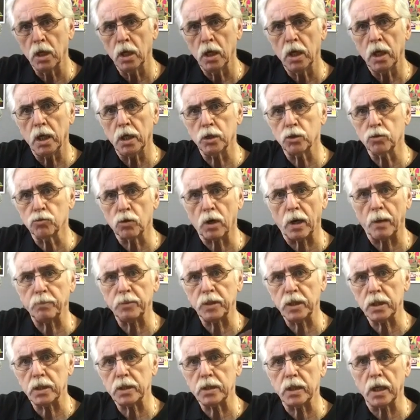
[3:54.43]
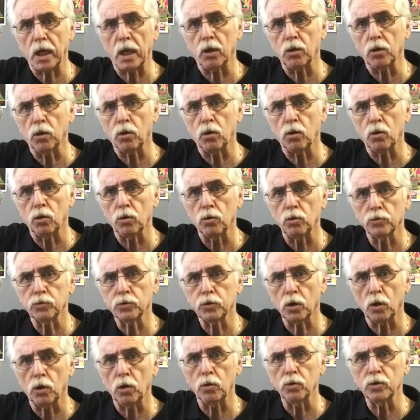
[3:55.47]
and dropped it down the whole
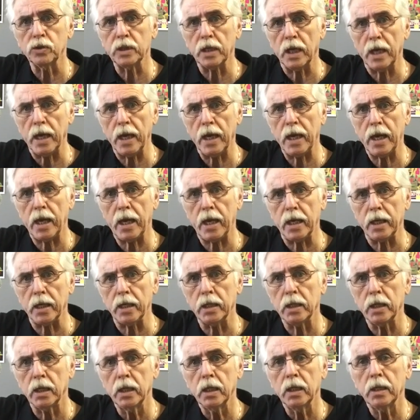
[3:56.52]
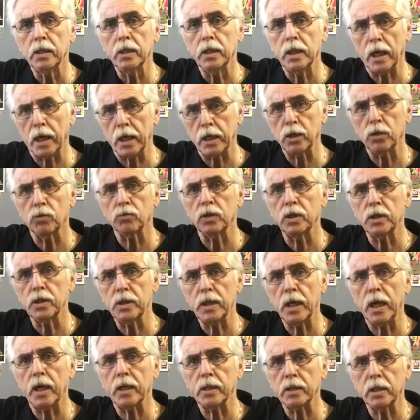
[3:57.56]
tone to A. Now you're in
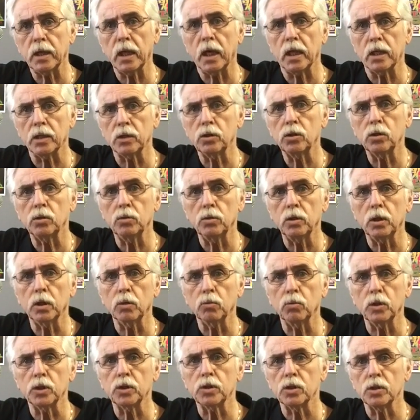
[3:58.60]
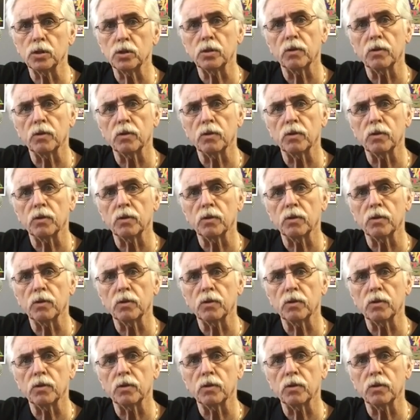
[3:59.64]
dad-gad tuning, which is a